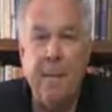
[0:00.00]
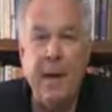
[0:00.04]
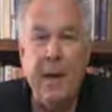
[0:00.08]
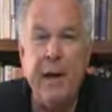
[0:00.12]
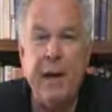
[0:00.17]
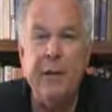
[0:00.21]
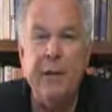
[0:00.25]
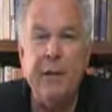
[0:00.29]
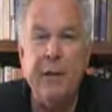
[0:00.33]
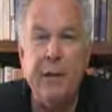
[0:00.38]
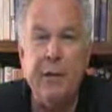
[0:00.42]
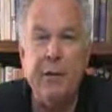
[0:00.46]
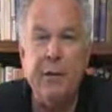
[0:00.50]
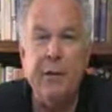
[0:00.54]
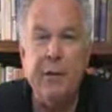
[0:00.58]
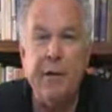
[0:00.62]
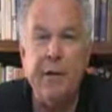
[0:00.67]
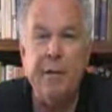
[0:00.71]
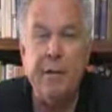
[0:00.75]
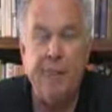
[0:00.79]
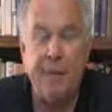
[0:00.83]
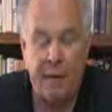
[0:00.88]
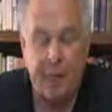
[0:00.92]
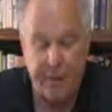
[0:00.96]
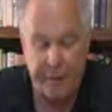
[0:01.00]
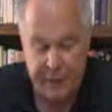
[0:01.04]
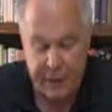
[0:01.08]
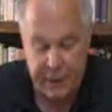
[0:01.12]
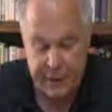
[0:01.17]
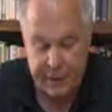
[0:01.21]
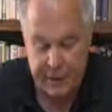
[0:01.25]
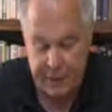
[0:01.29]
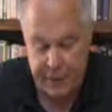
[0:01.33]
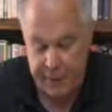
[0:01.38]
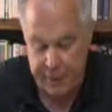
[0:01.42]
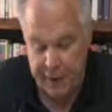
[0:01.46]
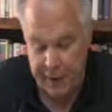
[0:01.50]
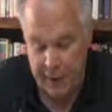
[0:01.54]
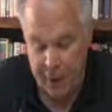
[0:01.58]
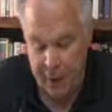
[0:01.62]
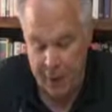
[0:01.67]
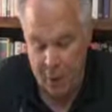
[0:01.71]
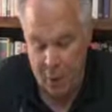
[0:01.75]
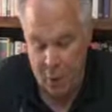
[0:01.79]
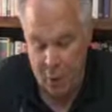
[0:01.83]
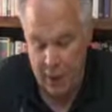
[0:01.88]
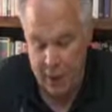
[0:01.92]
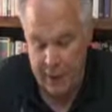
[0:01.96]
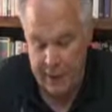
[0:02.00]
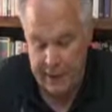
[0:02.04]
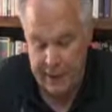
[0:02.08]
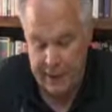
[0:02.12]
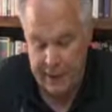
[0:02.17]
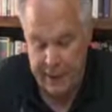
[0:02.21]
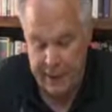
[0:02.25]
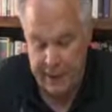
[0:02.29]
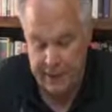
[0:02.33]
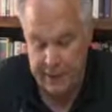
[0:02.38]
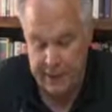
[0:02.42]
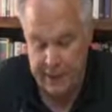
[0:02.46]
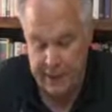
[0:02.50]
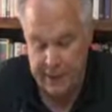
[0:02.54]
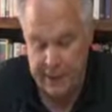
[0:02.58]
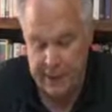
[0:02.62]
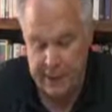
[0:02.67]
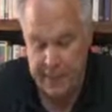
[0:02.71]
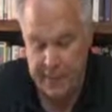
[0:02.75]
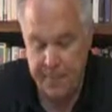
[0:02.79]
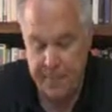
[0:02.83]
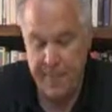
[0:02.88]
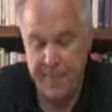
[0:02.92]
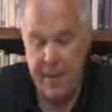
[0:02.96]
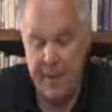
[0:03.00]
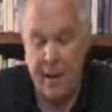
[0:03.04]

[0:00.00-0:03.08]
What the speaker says: issues of each of the organizations.